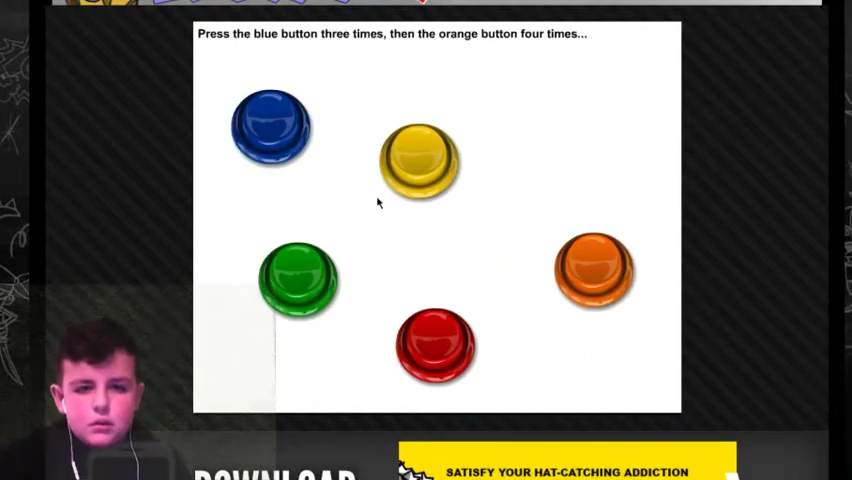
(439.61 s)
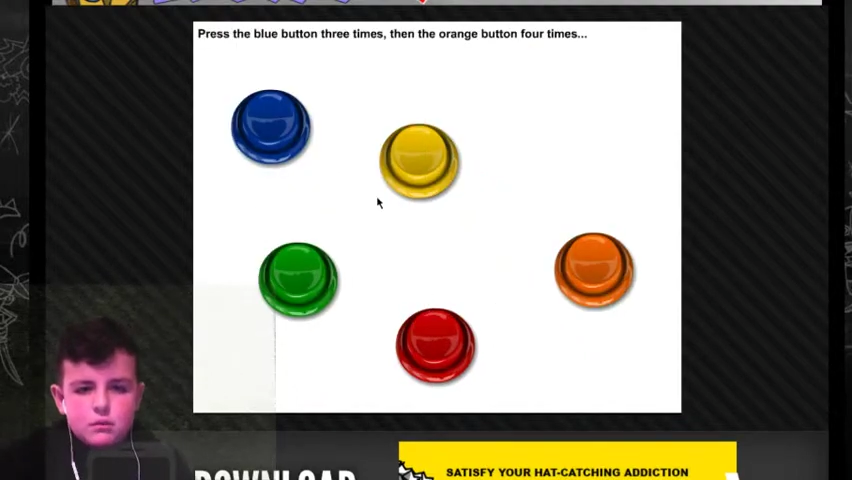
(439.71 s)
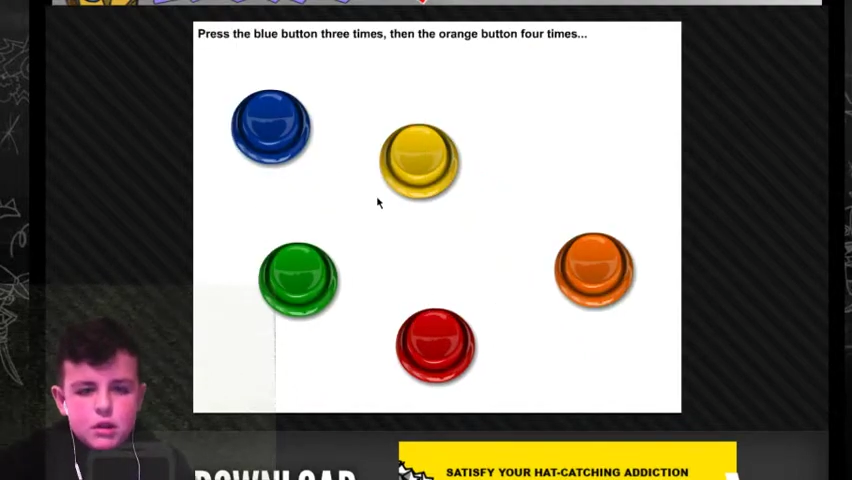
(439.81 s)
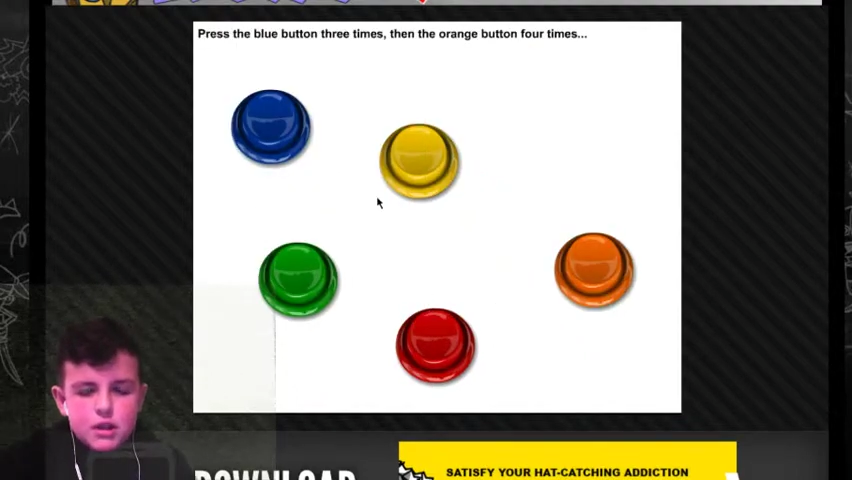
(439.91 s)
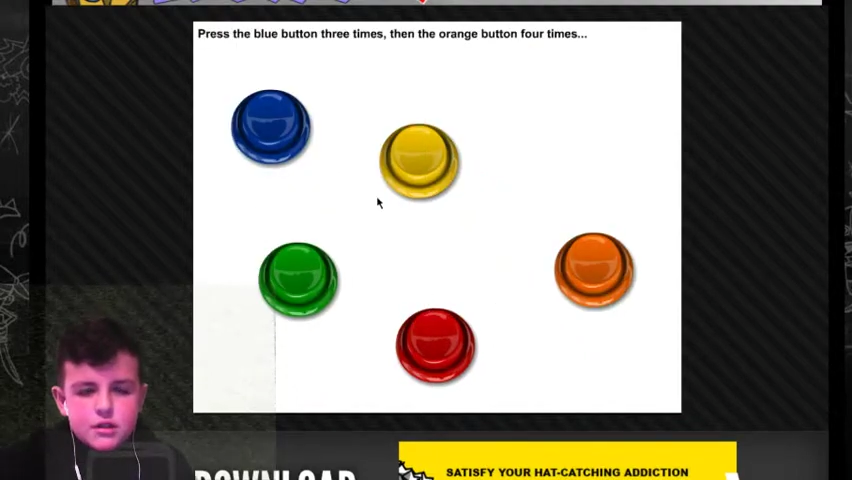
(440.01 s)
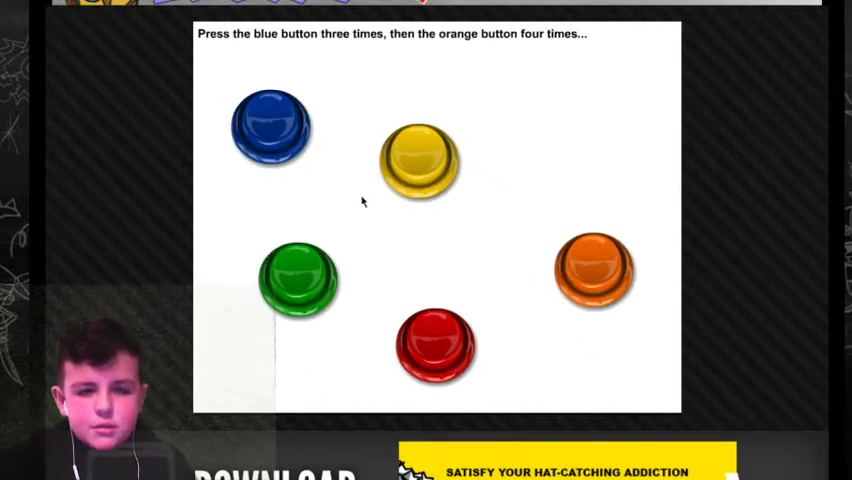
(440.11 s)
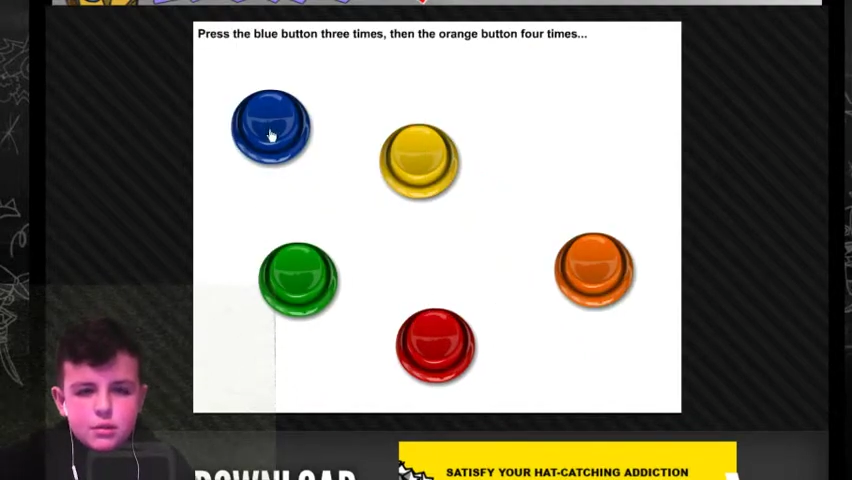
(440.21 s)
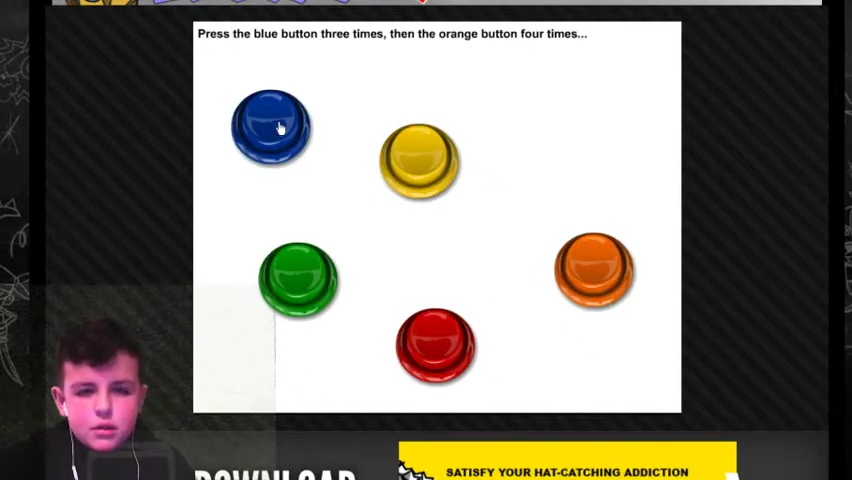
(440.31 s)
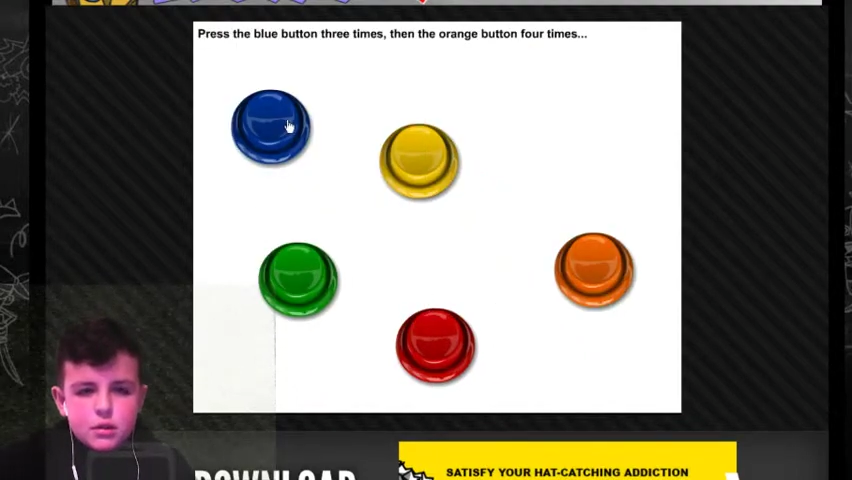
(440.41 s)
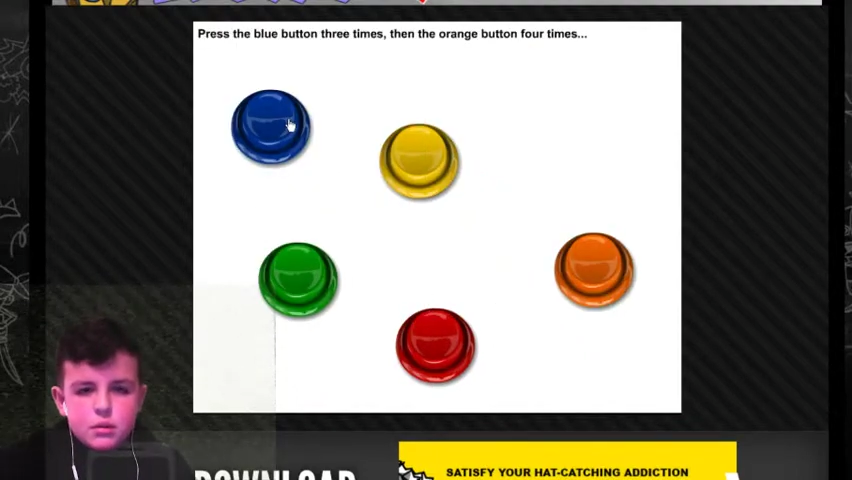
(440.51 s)
Press the
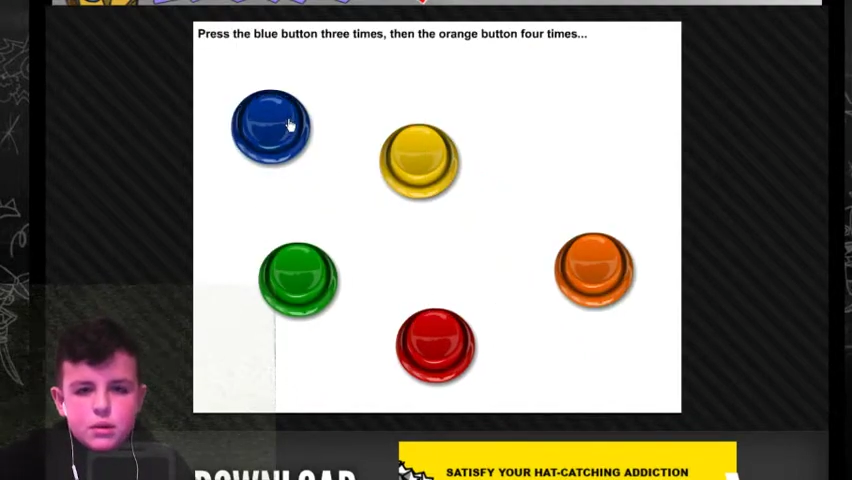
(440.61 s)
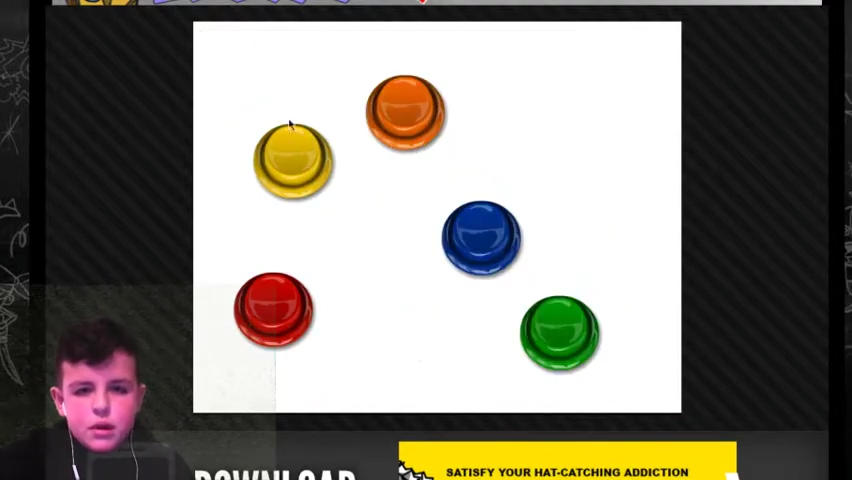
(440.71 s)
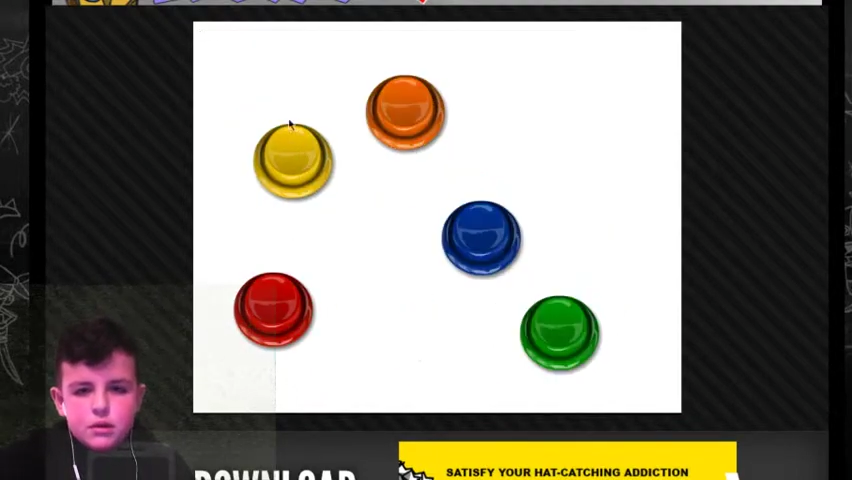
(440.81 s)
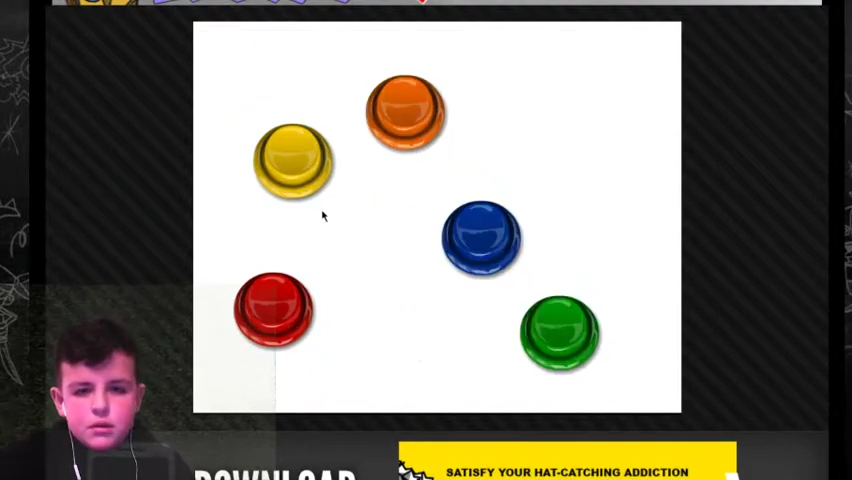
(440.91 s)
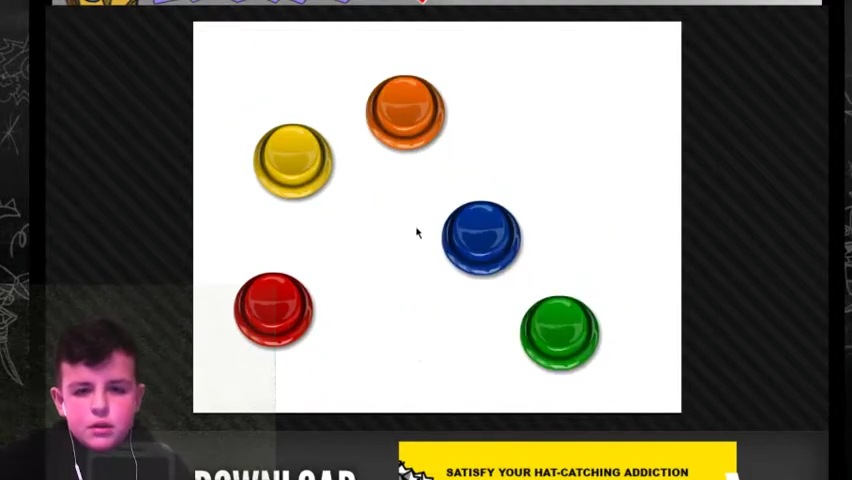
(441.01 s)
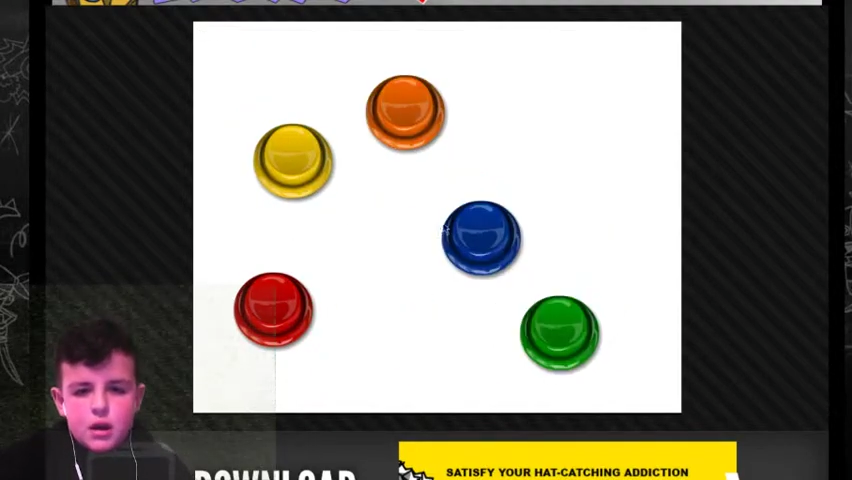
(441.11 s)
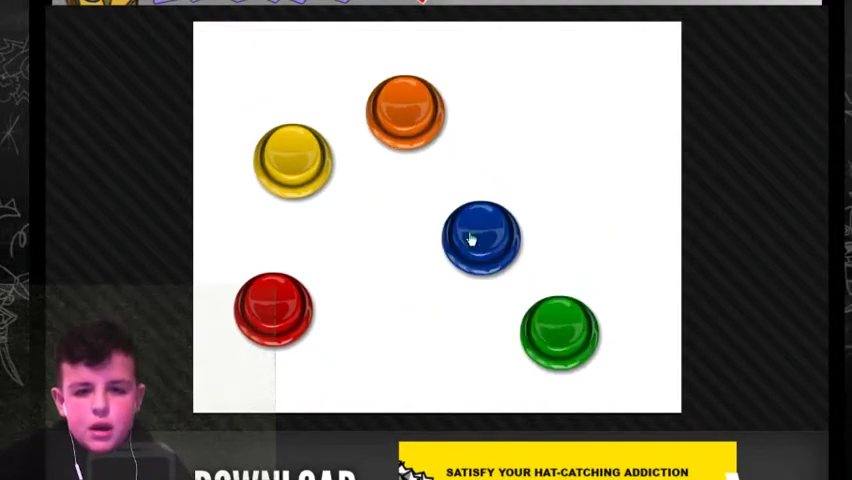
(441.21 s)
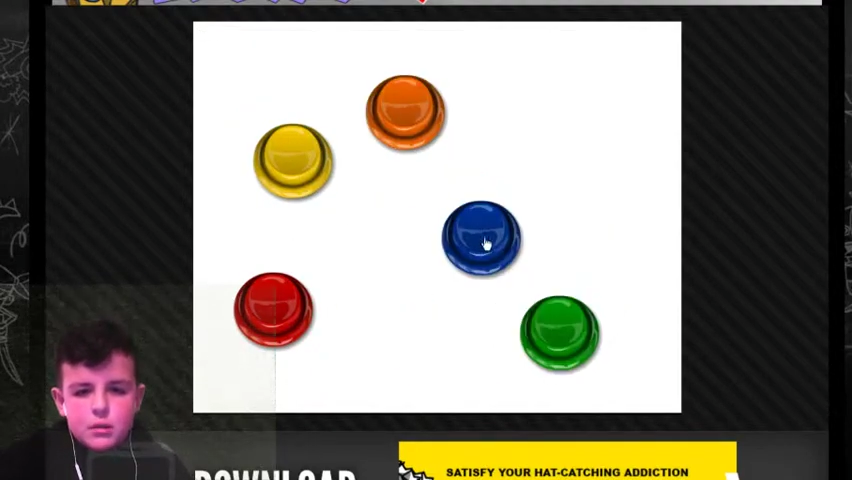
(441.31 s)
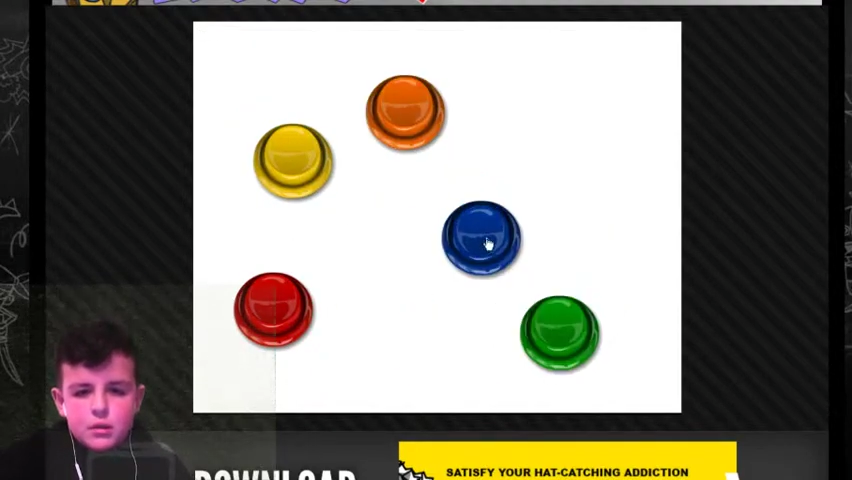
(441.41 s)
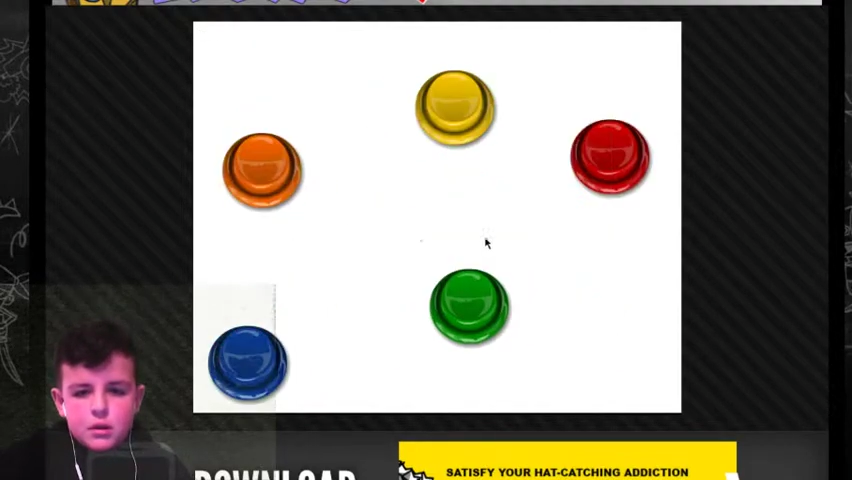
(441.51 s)
blue button 3 times.